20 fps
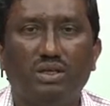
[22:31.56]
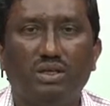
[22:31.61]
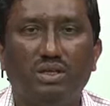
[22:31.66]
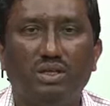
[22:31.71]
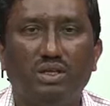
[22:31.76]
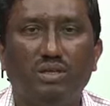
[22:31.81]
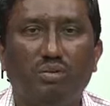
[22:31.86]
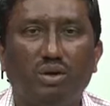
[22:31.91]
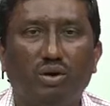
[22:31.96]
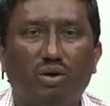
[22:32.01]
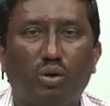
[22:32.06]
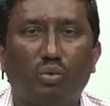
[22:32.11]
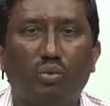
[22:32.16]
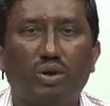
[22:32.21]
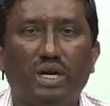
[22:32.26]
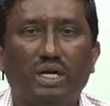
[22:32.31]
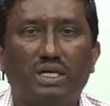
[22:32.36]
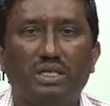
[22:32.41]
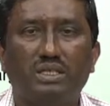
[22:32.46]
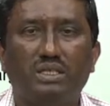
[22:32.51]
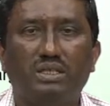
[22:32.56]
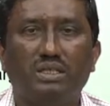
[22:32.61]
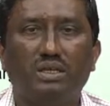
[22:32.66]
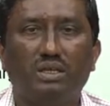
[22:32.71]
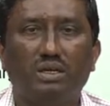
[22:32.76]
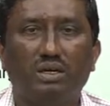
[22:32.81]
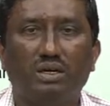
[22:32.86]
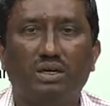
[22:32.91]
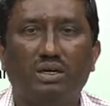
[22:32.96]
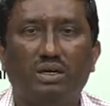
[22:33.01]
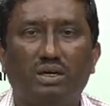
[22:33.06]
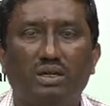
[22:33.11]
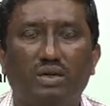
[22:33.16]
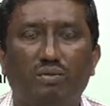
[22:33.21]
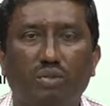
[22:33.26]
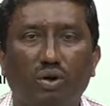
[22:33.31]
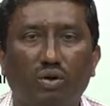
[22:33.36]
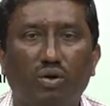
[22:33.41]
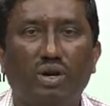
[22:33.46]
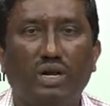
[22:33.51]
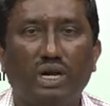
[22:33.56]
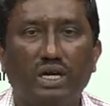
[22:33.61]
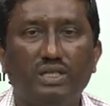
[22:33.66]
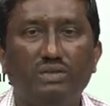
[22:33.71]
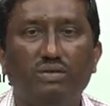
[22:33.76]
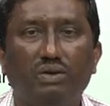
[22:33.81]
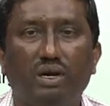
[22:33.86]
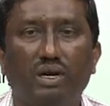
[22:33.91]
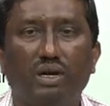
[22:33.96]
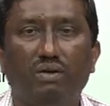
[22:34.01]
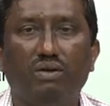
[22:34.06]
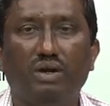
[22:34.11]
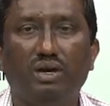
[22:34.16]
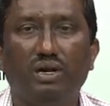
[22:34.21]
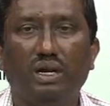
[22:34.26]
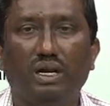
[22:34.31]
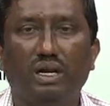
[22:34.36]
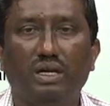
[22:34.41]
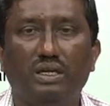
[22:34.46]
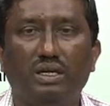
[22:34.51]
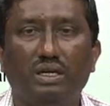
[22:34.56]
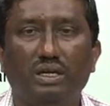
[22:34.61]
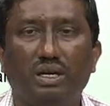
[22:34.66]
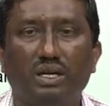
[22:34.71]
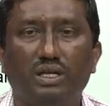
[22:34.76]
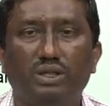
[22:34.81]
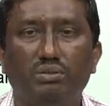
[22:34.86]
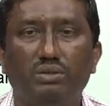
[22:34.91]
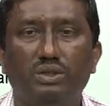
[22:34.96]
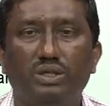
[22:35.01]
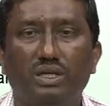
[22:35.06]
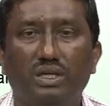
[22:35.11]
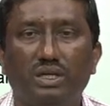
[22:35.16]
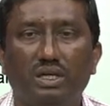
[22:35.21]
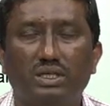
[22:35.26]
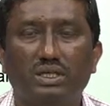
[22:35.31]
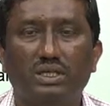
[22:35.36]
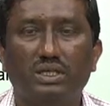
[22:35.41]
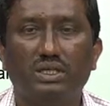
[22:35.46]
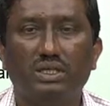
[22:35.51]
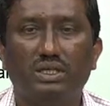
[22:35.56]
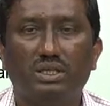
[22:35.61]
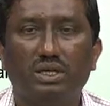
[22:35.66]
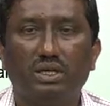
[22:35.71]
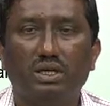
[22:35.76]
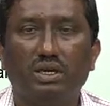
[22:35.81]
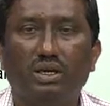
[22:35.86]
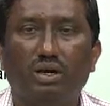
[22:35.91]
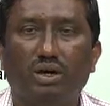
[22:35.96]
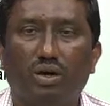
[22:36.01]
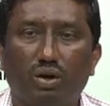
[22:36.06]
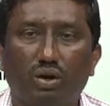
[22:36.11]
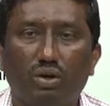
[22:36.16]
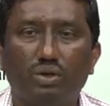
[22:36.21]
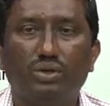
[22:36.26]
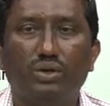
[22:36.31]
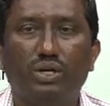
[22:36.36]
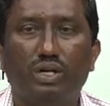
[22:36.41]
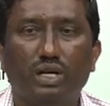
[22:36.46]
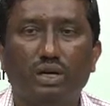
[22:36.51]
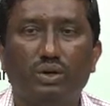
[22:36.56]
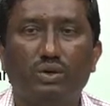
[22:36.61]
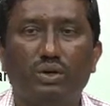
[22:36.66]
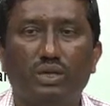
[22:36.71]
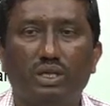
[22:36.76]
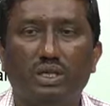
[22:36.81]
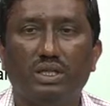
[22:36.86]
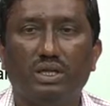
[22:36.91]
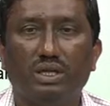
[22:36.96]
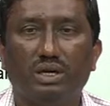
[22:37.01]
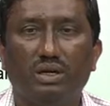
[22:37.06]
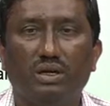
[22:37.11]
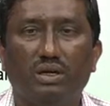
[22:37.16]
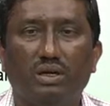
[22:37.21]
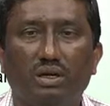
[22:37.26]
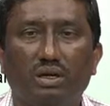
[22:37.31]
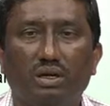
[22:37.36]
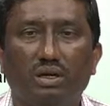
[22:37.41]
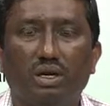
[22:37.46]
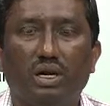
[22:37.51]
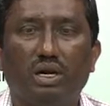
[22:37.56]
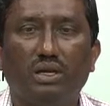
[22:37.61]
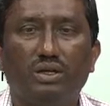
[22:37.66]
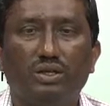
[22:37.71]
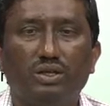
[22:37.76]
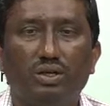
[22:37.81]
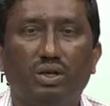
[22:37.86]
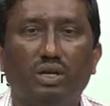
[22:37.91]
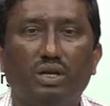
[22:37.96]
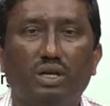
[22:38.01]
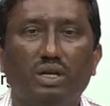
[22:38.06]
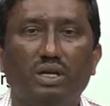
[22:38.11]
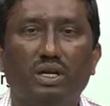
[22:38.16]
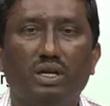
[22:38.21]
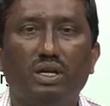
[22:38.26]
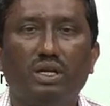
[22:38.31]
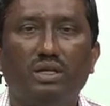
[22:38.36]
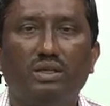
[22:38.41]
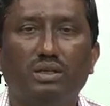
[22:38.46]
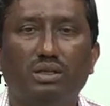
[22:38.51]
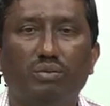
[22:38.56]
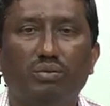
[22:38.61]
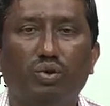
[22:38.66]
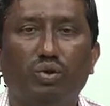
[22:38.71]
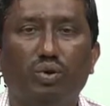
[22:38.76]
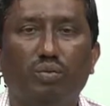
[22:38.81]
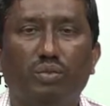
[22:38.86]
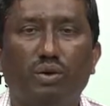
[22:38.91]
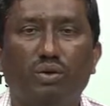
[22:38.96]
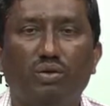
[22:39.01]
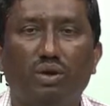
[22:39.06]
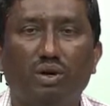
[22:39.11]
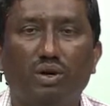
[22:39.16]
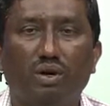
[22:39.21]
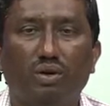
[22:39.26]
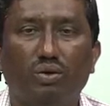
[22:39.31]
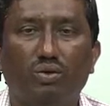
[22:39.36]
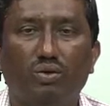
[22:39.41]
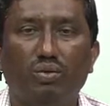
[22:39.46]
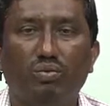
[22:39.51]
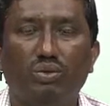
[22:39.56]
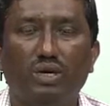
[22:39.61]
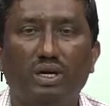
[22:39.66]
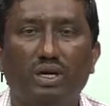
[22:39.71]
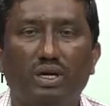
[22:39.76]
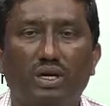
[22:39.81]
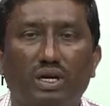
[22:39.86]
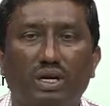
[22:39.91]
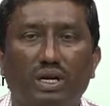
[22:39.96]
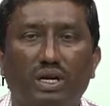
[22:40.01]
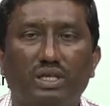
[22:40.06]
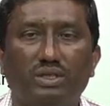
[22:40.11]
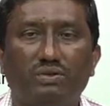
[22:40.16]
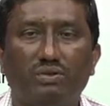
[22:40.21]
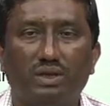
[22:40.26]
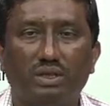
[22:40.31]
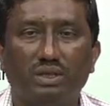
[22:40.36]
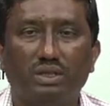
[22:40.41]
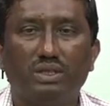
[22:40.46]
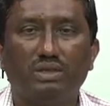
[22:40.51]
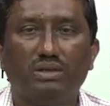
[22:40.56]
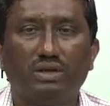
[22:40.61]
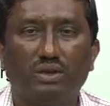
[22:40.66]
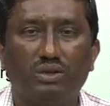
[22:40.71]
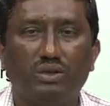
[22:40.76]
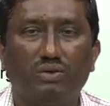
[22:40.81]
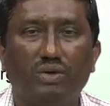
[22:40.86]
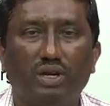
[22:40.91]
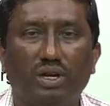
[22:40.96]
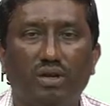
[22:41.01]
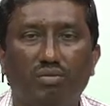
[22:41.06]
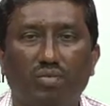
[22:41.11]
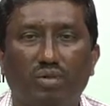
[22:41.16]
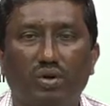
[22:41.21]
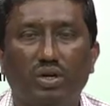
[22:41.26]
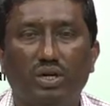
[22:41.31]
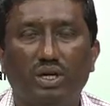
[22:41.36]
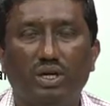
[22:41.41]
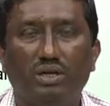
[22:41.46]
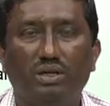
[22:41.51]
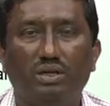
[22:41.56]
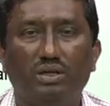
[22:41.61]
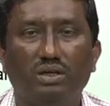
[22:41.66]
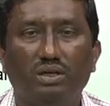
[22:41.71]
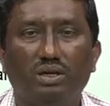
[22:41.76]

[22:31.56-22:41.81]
The power plants, the power transfer level and the transmission distance are also linked together, and the shorter the length the more power could be transferred. This is also very important.